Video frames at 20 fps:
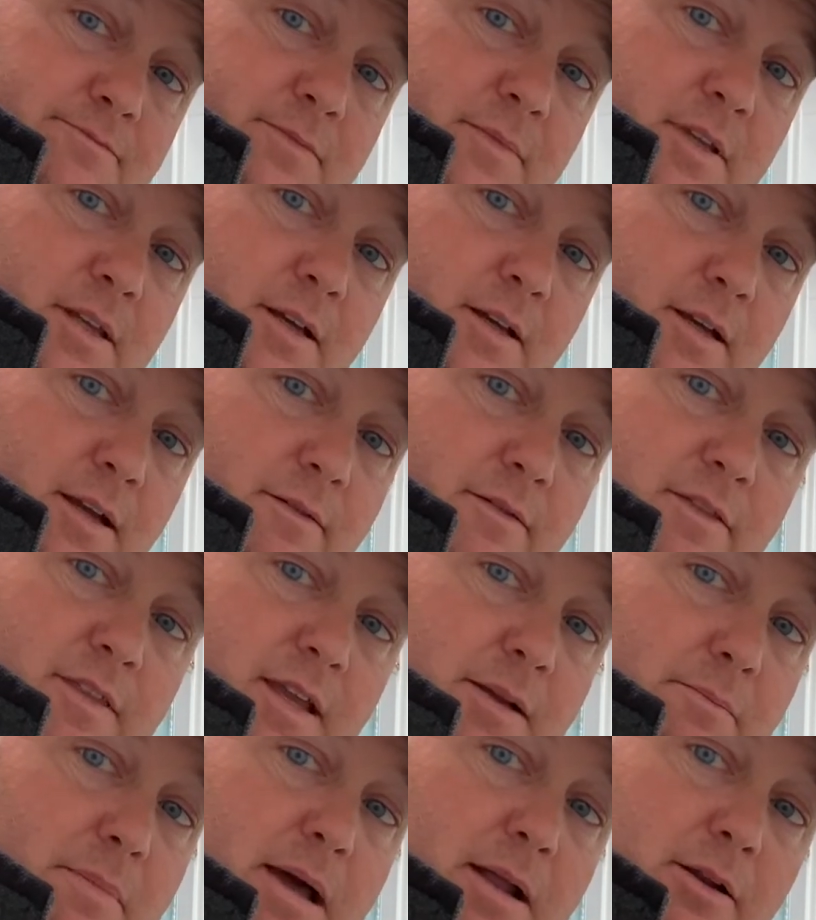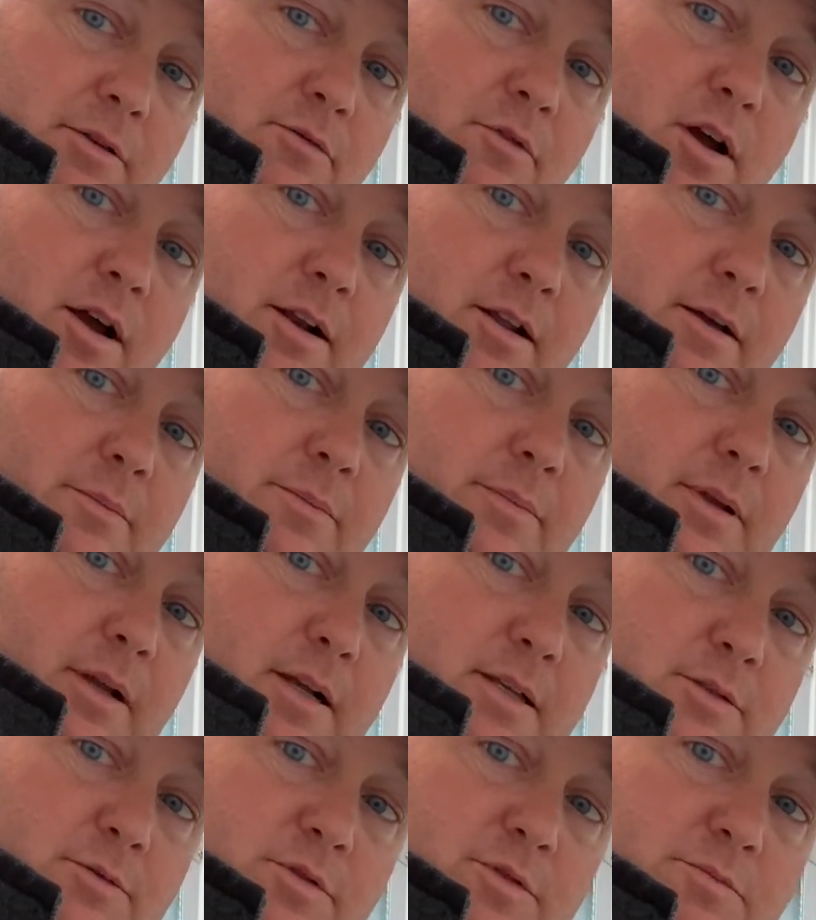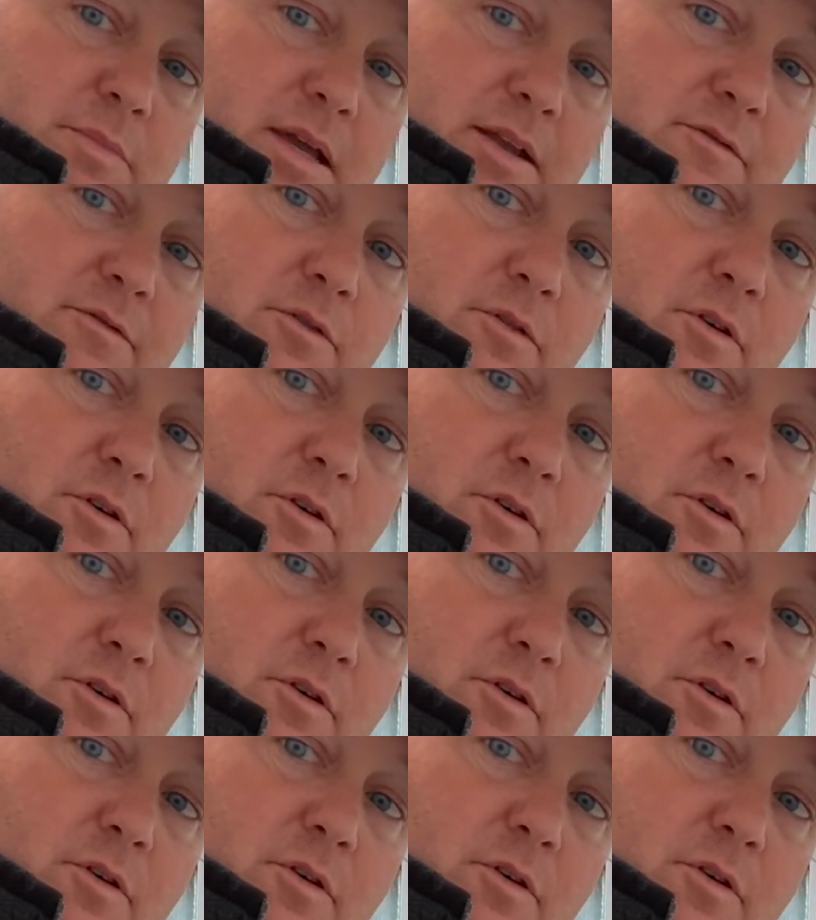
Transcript: Everything mounted right up because it was made for